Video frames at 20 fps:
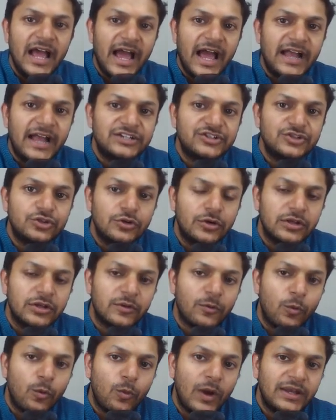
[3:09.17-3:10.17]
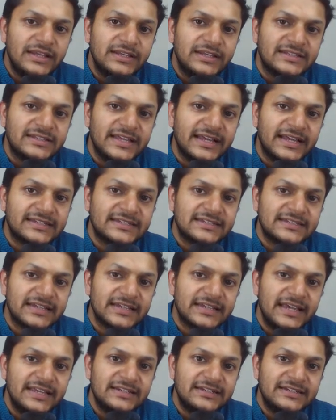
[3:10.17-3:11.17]
And so what is this?
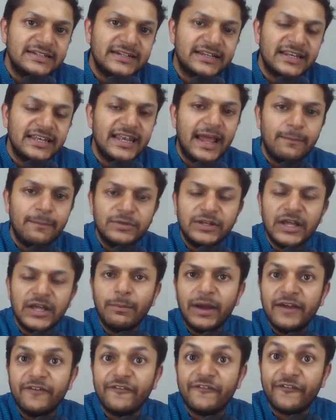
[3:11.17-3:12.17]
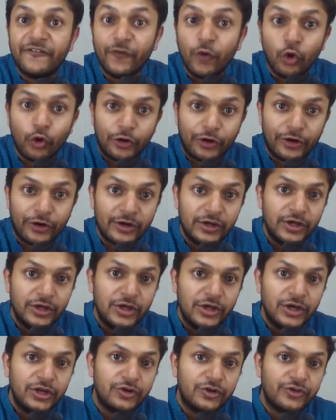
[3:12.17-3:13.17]
Isn't it lambda by 4?
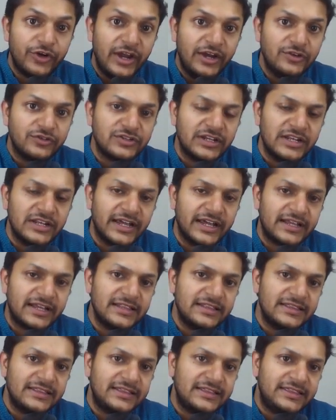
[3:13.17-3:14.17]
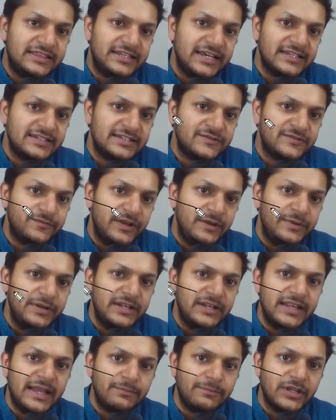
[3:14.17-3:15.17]
You try to see, like, this will be
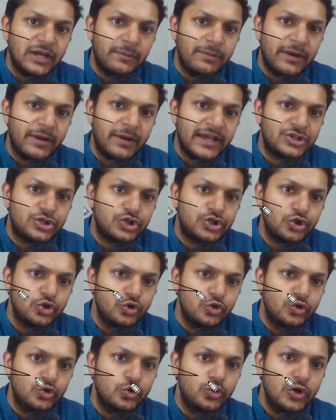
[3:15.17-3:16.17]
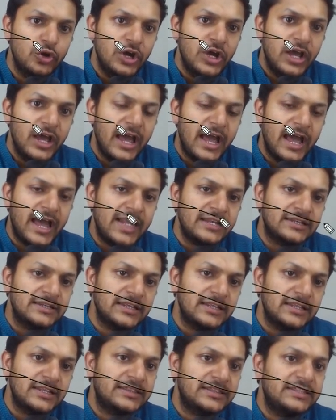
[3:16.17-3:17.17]
lambda by 2. And
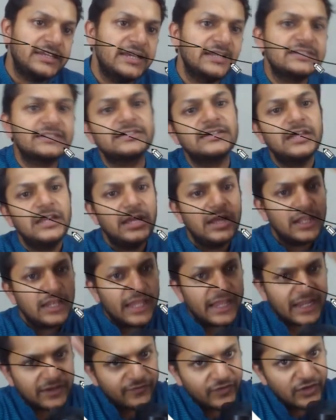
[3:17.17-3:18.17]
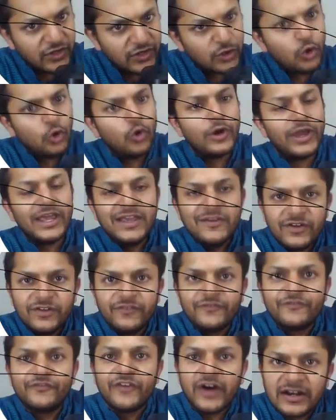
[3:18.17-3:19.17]
this, like, it will go
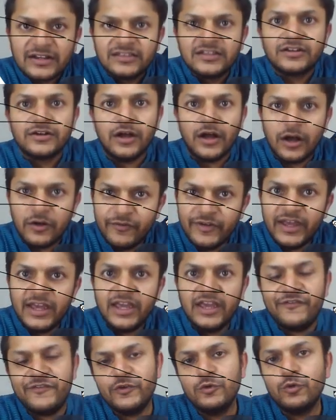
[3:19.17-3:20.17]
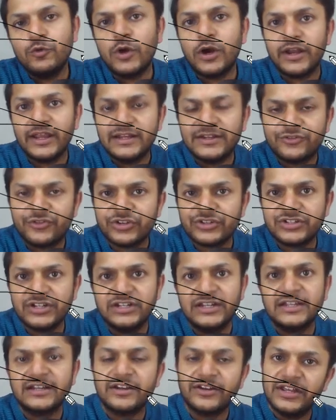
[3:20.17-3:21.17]
even farther away if you are interested
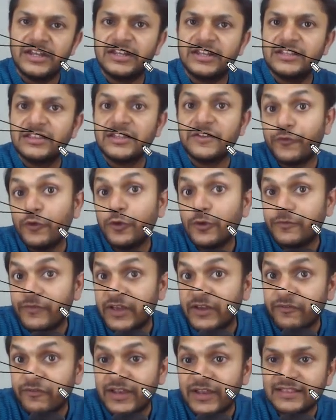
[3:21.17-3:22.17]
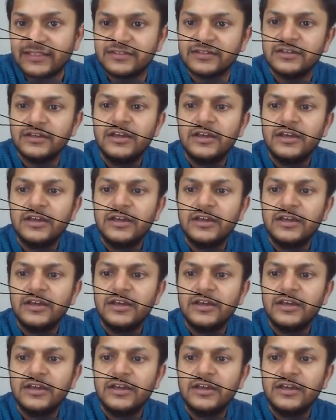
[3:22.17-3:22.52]
in creating the full wavelength.